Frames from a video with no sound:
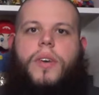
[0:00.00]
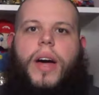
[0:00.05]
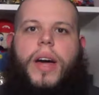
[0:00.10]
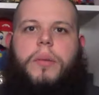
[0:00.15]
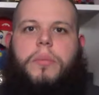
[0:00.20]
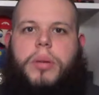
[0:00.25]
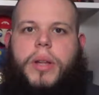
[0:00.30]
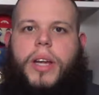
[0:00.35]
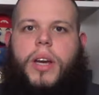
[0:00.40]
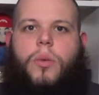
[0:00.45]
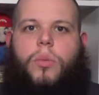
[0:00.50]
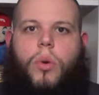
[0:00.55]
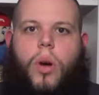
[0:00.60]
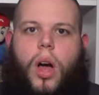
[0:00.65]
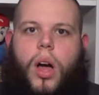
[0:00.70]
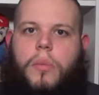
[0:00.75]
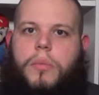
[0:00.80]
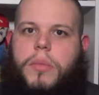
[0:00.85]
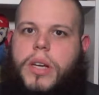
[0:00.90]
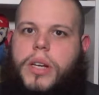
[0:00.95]
I played a
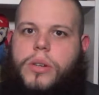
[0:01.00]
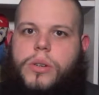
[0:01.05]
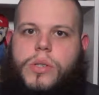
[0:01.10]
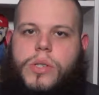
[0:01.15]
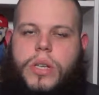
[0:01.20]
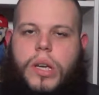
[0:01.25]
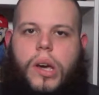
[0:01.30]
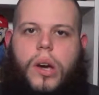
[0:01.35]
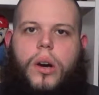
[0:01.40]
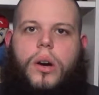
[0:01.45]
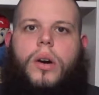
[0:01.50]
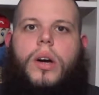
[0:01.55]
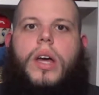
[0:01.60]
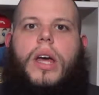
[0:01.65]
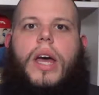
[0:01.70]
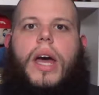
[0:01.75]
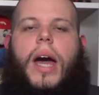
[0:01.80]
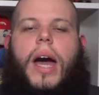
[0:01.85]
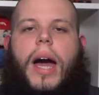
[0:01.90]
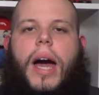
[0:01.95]
ROM years ago,
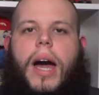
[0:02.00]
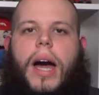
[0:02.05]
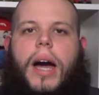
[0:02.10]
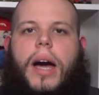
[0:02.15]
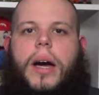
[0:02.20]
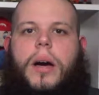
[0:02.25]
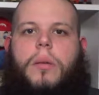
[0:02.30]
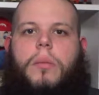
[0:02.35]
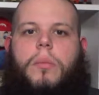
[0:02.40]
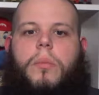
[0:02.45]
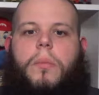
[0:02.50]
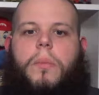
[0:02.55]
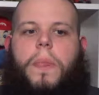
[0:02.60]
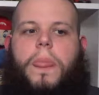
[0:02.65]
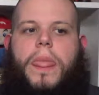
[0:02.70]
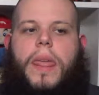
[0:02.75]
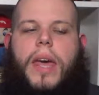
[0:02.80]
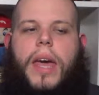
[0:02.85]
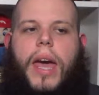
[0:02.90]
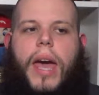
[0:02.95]

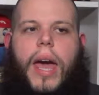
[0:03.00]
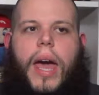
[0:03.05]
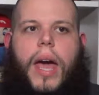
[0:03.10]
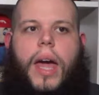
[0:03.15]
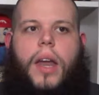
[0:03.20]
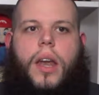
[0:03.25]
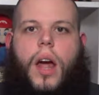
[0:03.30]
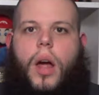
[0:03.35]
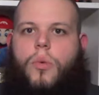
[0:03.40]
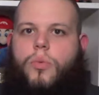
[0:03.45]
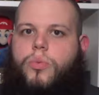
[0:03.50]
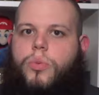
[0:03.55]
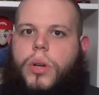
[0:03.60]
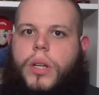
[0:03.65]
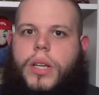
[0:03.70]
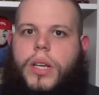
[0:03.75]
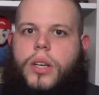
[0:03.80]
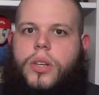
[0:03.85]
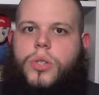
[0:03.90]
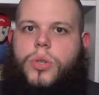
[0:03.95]
and I
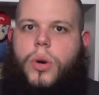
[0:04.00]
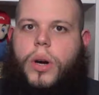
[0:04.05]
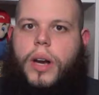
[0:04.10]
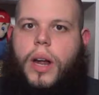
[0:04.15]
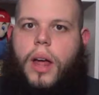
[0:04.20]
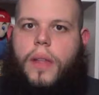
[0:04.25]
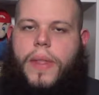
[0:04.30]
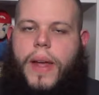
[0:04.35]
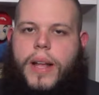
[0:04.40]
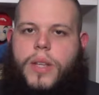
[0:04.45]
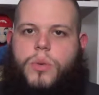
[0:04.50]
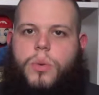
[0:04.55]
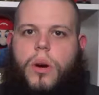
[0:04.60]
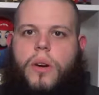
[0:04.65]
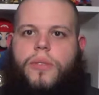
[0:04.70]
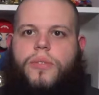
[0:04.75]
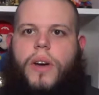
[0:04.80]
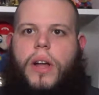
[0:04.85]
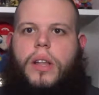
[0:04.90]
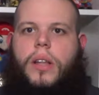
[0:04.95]
really enjoyed it. That's where
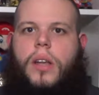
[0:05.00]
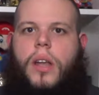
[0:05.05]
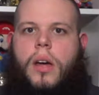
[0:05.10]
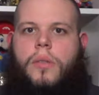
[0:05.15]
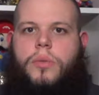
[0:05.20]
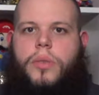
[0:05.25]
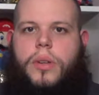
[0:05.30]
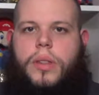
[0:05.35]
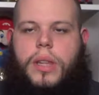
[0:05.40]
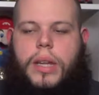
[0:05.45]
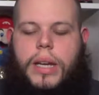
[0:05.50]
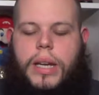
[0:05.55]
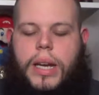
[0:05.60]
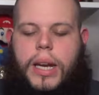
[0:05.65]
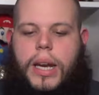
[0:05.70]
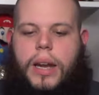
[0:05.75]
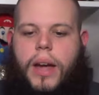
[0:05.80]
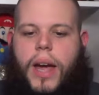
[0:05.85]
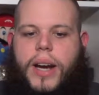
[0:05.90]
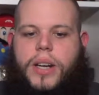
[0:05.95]
I fell in love with it.
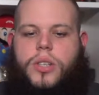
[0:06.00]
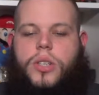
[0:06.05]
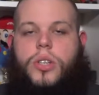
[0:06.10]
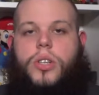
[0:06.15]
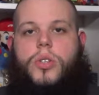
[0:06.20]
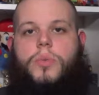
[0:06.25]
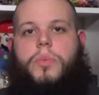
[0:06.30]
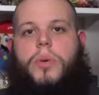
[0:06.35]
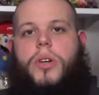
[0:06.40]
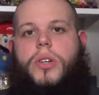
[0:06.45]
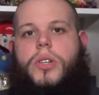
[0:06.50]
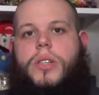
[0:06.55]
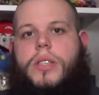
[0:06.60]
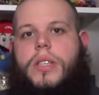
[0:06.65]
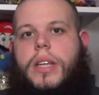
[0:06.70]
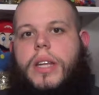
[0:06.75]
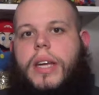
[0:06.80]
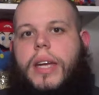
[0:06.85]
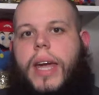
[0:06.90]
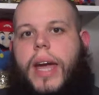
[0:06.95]
And I actually just
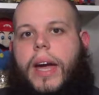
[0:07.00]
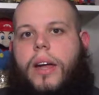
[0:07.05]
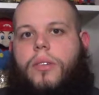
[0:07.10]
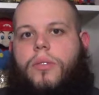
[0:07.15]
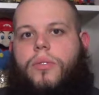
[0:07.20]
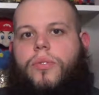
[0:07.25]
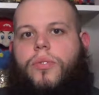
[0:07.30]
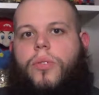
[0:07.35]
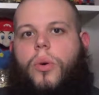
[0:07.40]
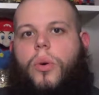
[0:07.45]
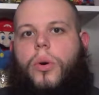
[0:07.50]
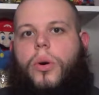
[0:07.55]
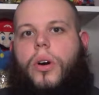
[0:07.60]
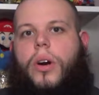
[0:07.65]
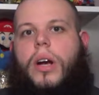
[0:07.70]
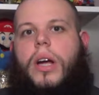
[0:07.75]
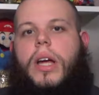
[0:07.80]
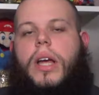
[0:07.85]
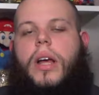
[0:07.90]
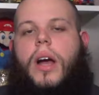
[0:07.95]
purchased it again
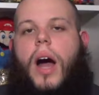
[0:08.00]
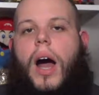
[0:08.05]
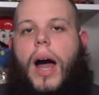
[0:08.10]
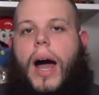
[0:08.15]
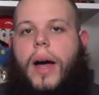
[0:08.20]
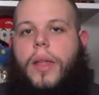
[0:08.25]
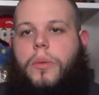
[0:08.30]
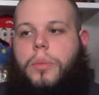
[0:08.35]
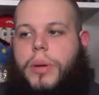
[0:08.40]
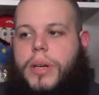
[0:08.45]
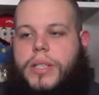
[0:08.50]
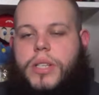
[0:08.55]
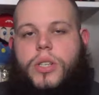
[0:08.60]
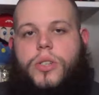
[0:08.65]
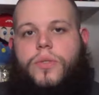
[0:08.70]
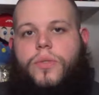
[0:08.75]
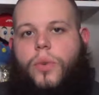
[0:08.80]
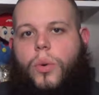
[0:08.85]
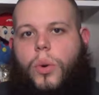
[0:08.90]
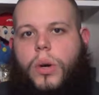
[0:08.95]
for the
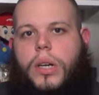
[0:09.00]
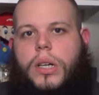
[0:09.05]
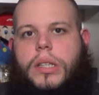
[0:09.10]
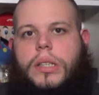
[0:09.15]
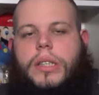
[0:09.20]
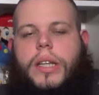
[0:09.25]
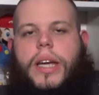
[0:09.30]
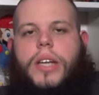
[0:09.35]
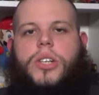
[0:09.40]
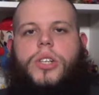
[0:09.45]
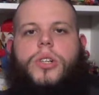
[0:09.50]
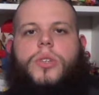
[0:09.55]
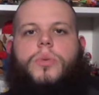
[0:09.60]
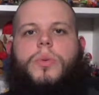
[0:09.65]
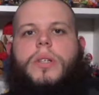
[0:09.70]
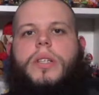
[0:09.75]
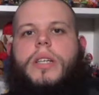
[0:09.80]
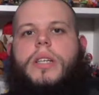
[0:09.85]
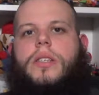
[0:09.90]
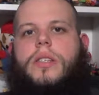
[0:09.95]
PlayStation 4. They just
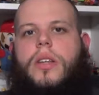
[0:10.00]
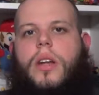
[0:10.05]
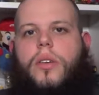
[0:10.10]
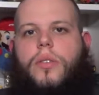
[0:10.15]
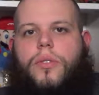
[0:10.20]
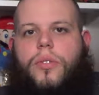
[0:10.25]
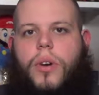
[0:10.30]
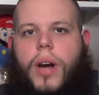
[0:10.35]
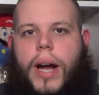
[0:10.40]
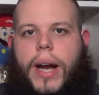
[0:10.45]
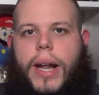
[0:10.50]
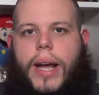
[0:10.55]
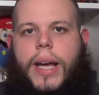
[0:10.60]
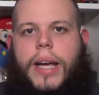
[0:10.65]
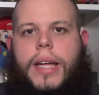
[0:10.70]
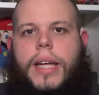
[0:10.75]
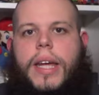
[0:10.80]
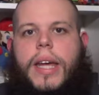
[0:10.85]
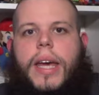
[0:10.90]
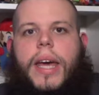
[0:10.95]
released it on
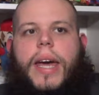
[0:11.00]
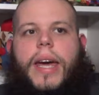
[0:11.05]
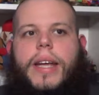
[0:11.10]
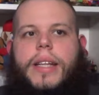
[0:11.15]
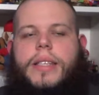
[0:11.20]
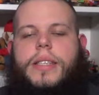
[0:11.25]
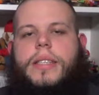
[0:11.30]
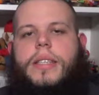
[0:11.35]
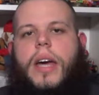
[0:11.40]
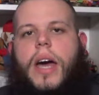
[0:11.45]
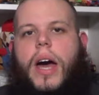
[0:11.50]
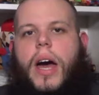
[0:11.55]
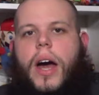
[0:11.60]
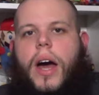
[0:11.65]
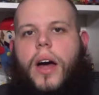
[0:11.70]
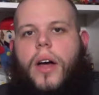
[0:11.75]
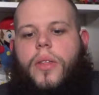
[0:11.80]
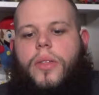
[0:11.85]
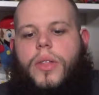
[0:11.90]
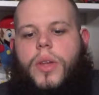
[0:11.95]
Friday. It's
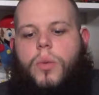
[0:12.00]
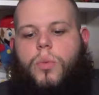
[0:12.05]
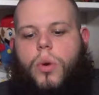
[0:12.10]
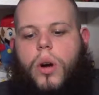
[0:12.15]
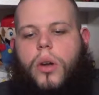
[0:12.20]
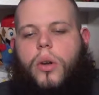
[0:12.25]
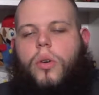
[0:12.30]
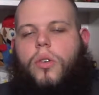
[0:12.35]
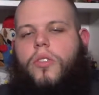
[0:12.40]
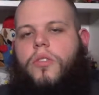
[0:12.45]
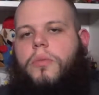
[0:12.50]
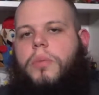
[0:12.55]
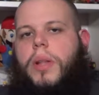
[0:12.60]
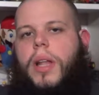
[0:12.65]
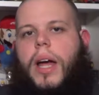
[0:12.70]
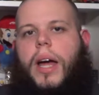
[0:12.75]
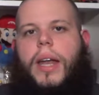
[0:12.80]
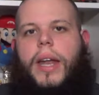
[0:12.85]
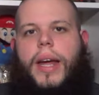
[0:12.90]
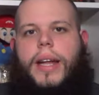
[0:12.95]
the Rondo of
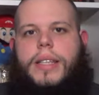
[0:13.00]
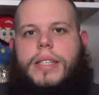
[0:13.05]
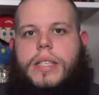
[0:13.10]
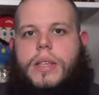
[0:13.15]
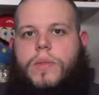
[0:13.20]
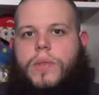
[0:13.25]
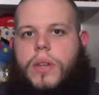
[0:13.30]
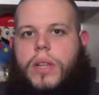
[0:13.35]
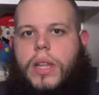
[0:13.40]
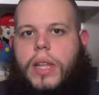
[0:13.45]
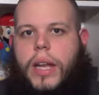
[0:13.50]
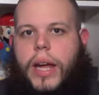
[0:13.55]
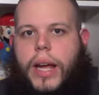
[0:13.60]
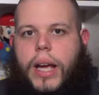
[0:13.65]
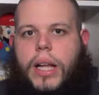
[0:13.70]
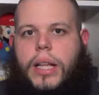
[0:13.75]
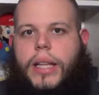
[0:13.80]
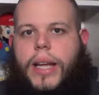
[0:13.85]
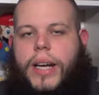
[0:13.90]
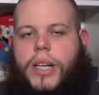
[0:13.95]
Blood and Symphony of the
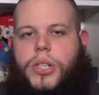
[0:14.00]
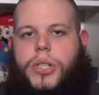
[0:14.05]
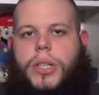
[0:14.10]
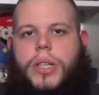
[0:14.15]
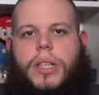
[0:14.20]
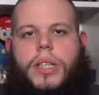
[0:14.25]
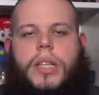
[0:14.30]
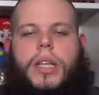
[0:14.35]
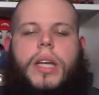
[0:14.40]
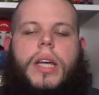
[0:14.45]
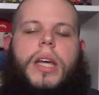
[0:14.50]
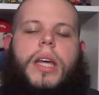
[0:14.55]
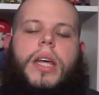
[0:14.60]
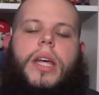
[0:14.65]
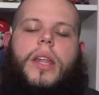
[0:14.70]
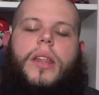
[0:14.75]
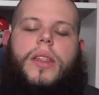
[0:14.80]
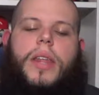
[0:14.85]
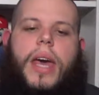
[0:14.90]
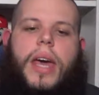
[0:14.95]
Night collection.
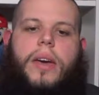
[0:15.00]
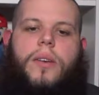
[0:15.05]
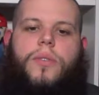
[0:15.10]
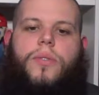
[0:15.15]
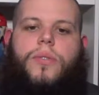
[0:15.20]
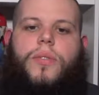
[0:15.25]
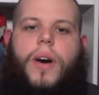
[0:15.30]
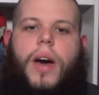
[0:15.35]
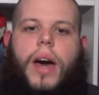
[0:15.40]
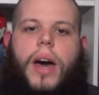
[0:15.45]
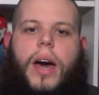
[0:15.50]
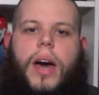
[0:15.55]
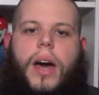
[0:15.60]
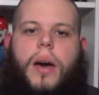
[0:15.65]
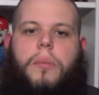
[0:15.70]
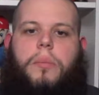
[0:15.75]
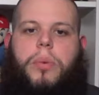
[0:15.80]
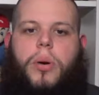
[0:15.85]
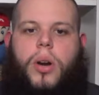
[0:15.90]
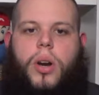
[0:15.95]
They've
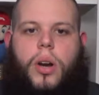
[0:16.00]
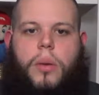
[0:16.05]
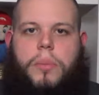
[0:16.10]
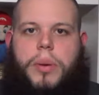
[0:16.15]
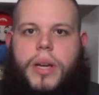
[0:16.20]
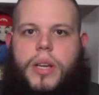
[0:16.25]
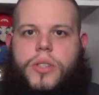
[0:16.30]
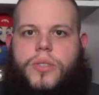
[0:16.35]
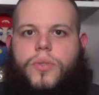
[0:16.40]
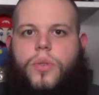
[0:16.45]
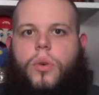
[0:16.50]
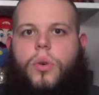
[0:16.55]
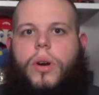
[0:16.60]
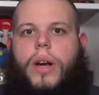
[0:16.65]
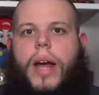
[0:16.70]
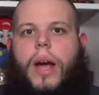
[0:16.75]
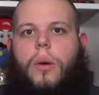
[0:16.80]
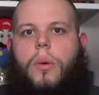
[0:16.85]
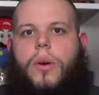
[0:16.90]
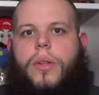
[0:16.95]
put it on PS4
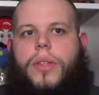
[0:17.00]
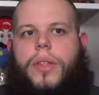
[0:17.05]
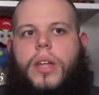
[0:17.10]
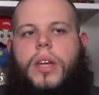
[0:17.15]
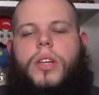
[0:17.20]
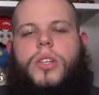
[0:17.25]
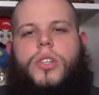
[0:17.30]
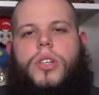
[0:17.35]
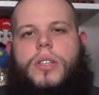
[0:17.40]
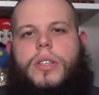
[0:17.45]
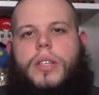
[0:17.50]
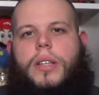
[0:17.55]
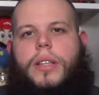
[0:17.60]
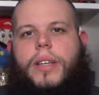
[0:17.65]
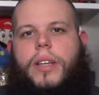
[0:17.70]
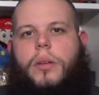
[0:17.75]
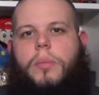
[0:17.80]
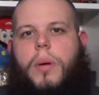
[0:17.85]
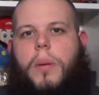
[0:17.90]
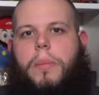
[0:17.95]
now with just a
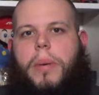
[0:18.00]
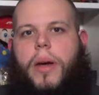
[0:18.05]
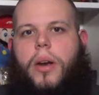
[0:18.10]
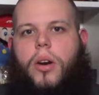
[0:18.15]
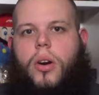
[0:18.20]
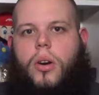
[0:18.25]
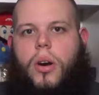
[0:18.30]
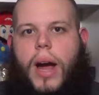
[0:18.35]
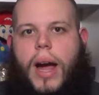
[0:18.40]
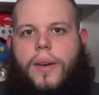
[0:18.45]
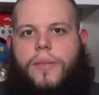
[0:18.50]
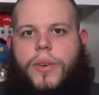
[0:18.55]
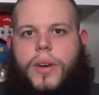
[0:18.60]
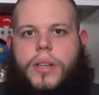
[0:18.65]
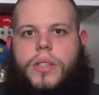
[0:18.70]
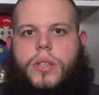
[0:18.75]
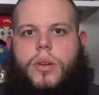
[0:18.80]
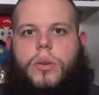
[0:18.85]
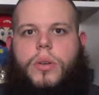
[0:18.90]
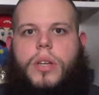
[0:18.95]
little bit better
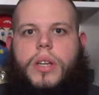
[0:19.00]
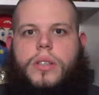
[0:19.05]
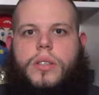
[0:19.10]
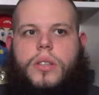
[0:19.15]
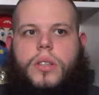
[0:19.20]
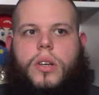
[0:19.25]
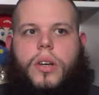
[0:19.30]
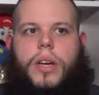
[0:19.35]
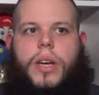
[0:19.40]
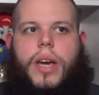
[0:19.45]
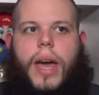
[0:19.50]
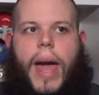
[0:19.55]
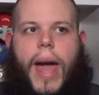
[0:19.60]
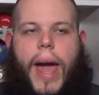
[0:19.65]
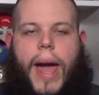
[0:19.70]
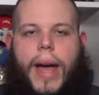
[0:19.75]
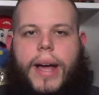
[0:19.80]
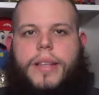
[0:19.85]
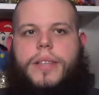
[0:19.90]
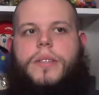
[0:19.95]
graphics, so it doesn't look
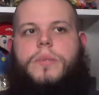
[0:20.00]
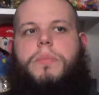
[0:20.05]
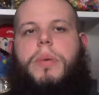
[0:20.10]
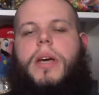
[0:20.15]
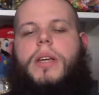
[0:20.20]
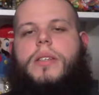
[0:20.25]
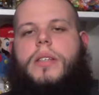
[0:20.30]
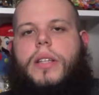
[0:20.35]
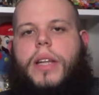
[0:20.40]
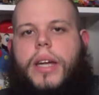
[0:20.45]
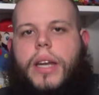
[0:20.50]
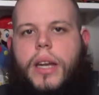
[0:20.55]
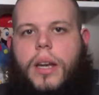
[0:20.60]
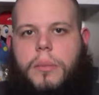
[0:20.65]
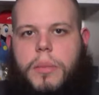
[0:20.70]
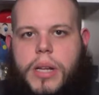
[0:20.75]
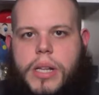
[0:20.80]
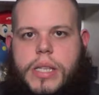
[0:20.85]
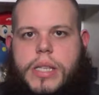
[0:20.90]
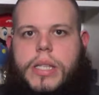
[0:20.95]
as pixelated. I
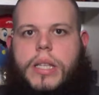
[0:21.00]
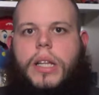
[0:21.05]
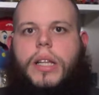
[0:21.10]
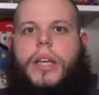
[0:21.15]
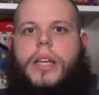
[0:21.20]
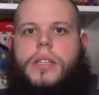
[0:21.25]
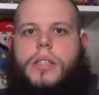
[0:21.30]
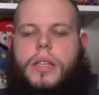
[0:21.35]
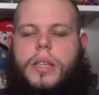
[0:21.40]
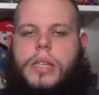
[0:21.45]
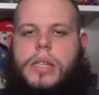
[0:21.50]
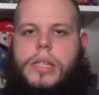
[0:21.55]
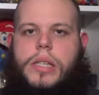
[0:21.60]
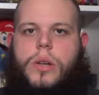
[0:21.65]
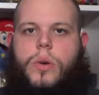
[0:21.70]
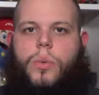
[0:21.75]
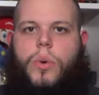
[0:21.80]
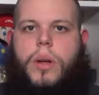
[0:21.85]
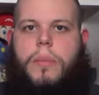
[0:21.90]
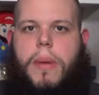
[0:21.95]
mean, it still is. It
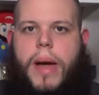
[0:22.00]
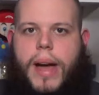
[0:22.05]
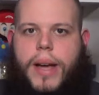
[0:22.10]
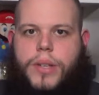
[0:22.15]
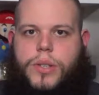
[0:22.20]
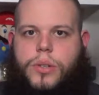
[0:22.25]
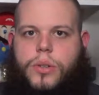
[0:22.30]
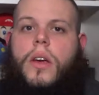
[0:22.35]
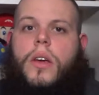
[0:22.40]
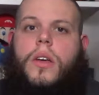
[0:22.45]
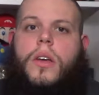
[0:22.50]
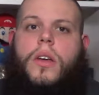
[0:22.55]
isn't a remaster.